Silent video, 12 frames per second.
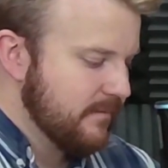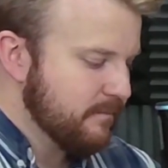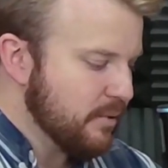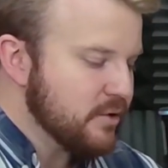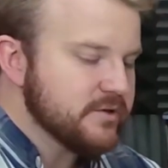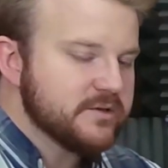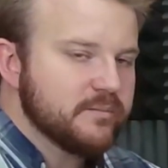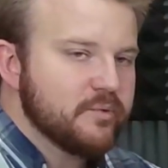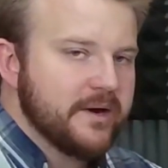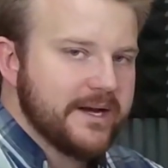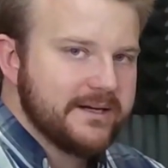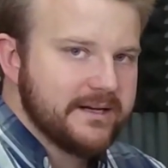personal
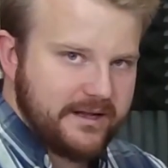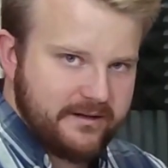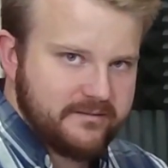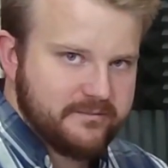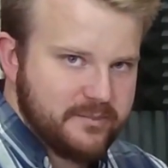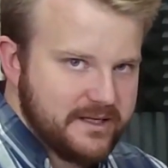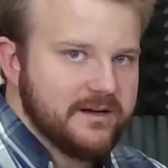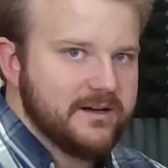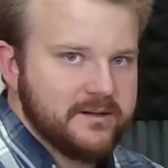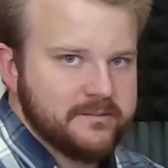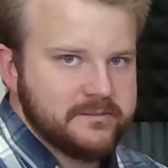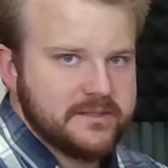branding
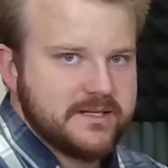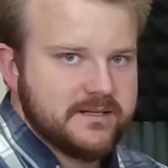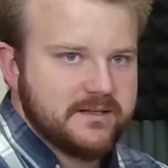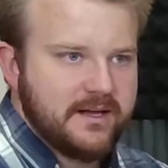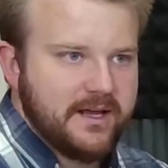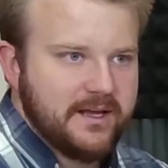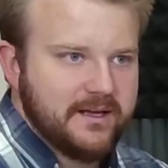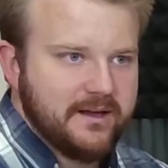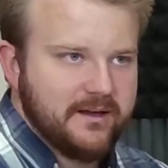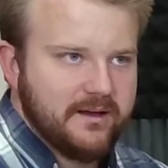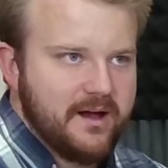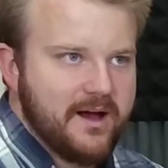becomes
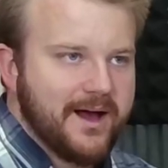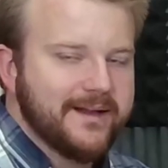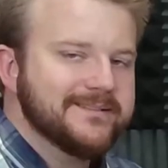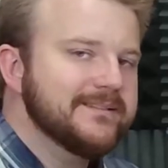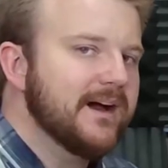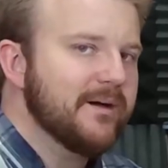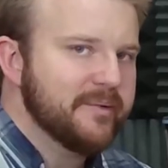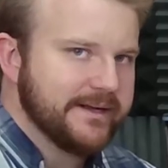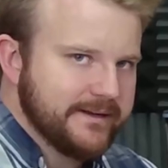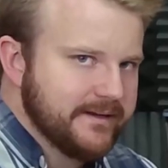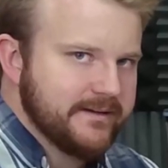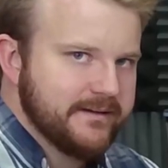a hot
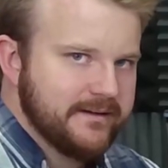topic